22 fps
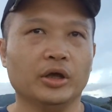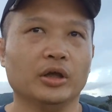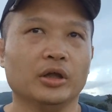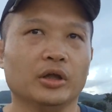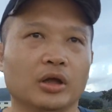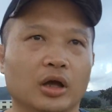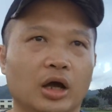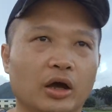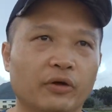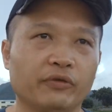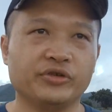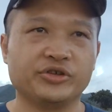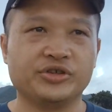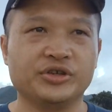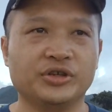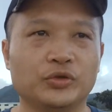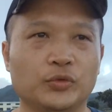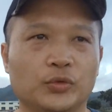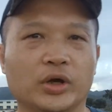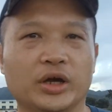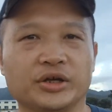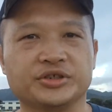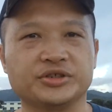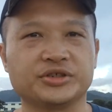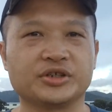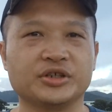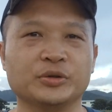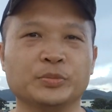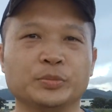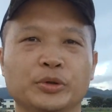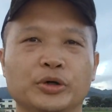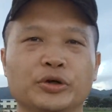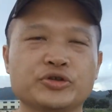Obviously 3-axis
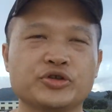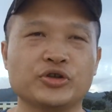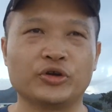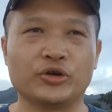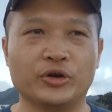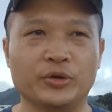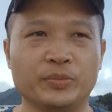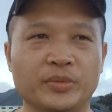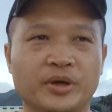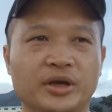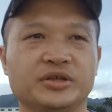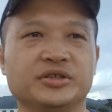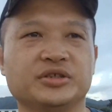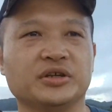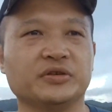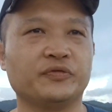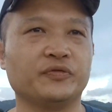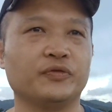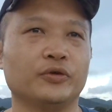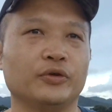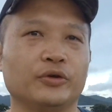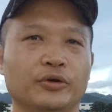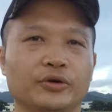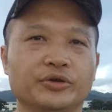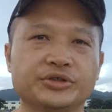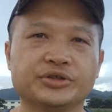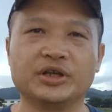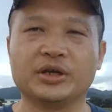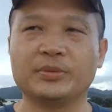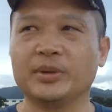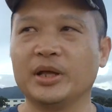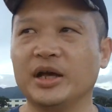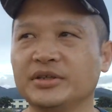gimbals are amazing for
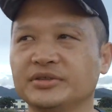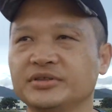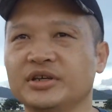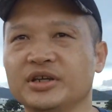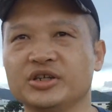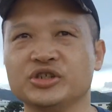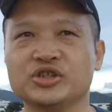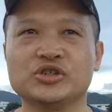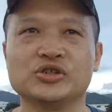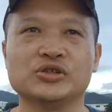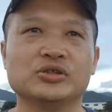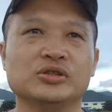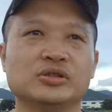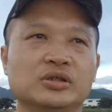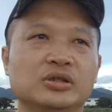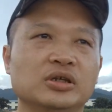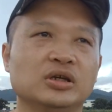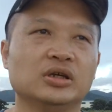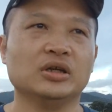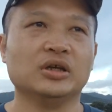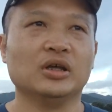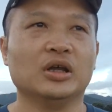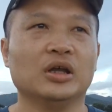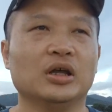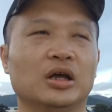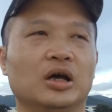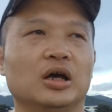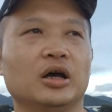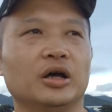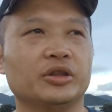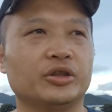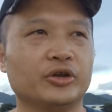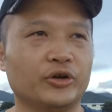stabilization.
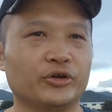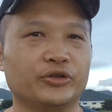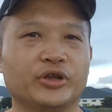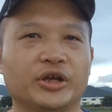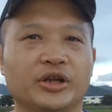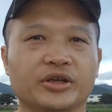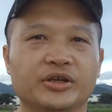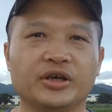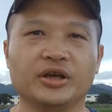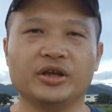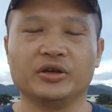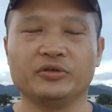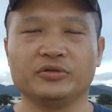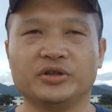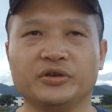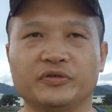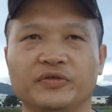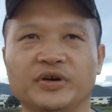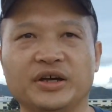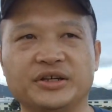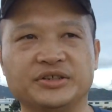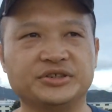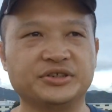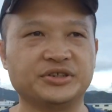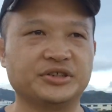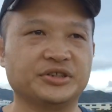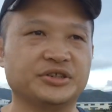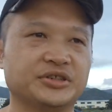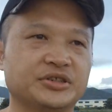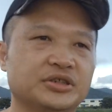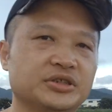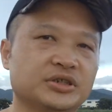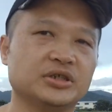They're dedicated
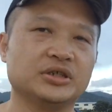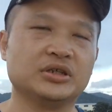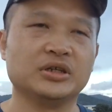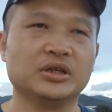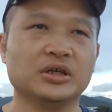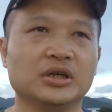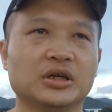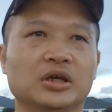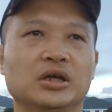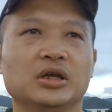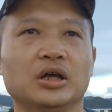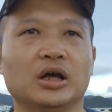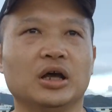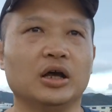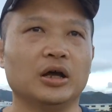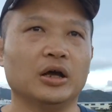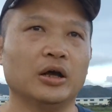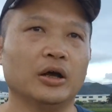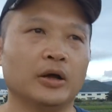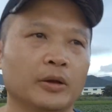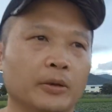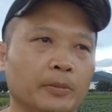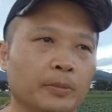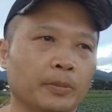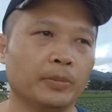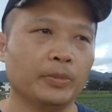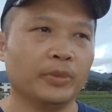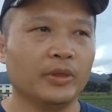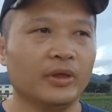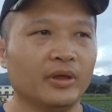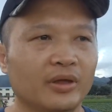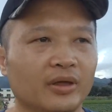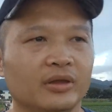devices.
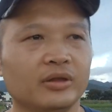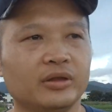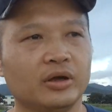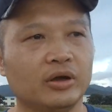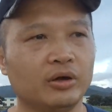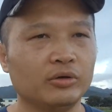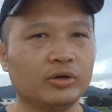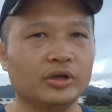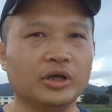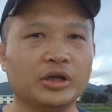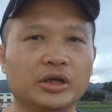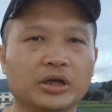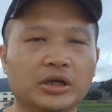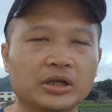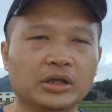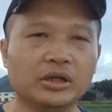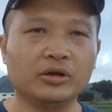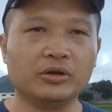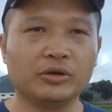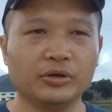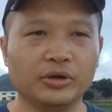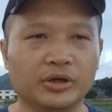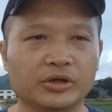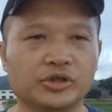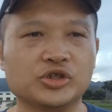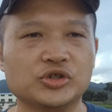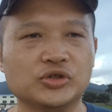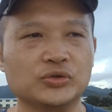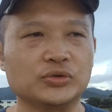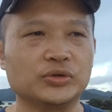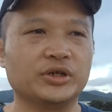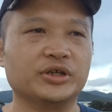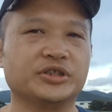The only little
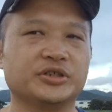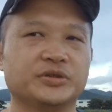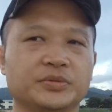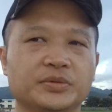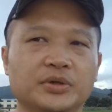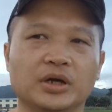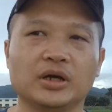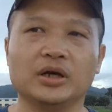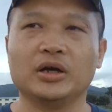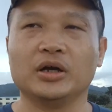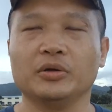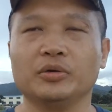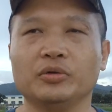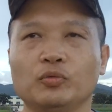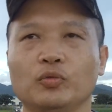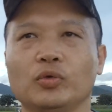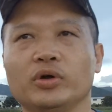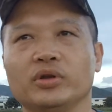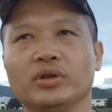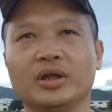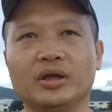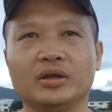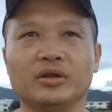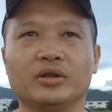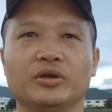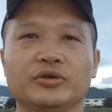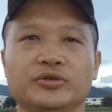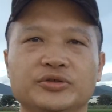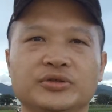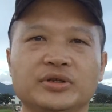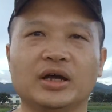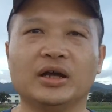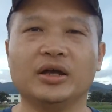issue is,
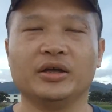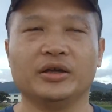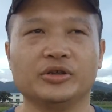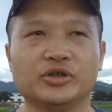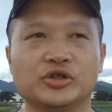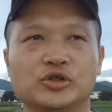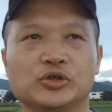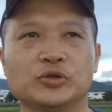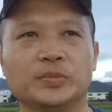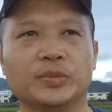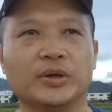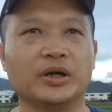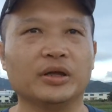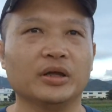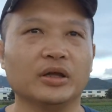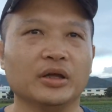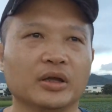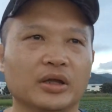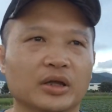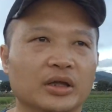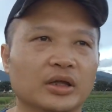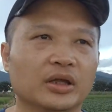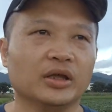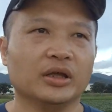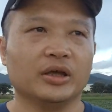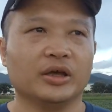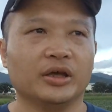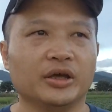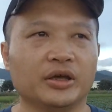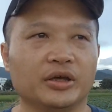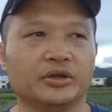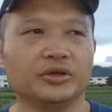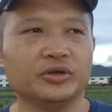there's not an issue, but
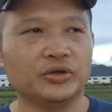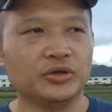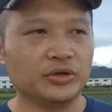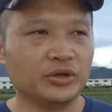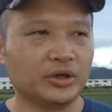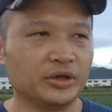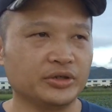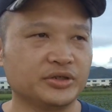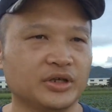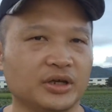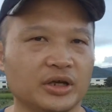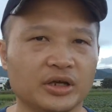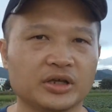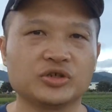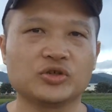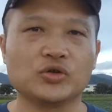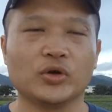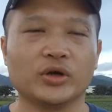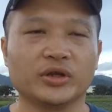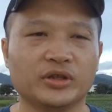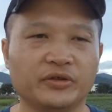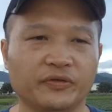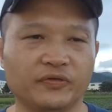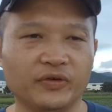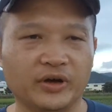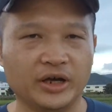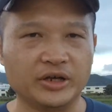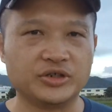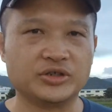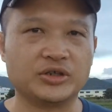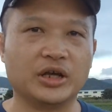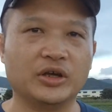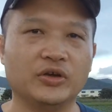it's an extra
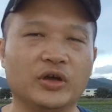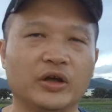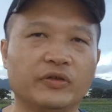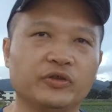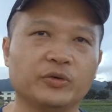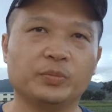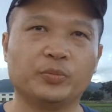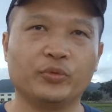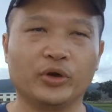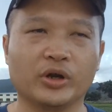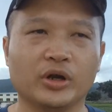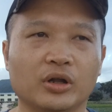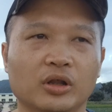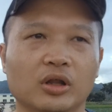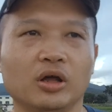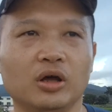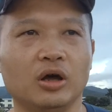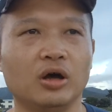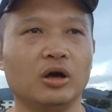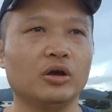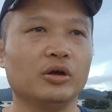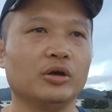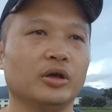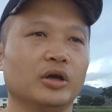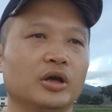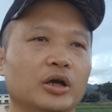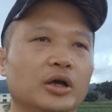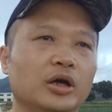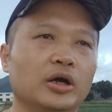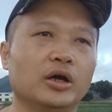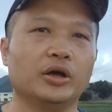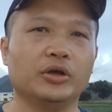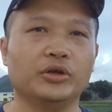device that you have to bring along.
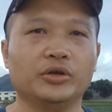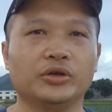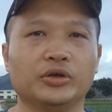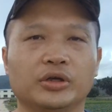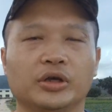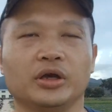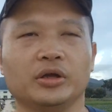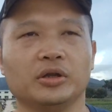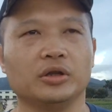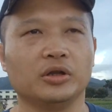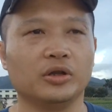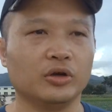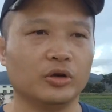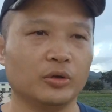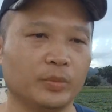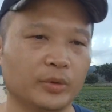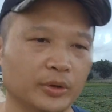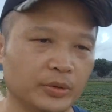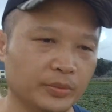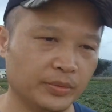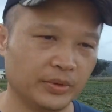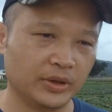You get a little bit,